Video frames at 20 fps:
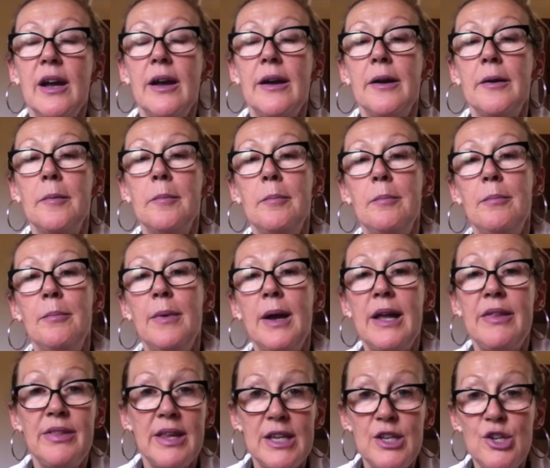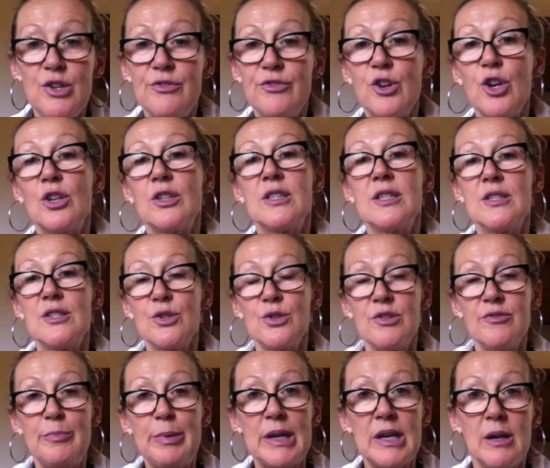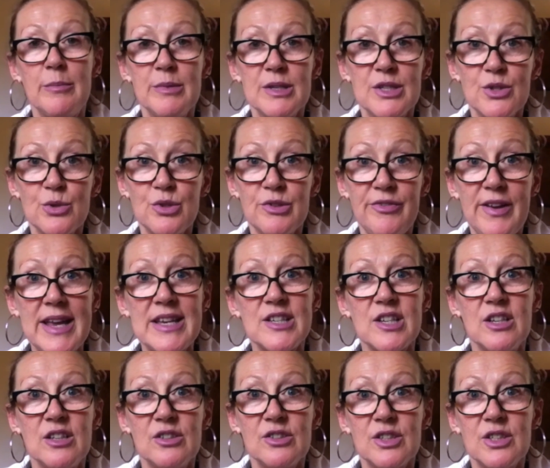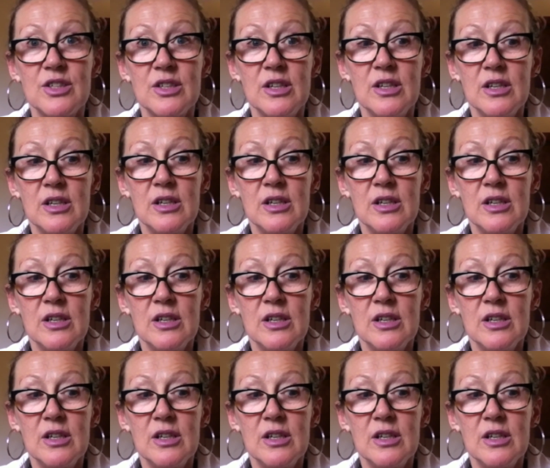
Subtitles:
And then you've got to sort of become a sort of adult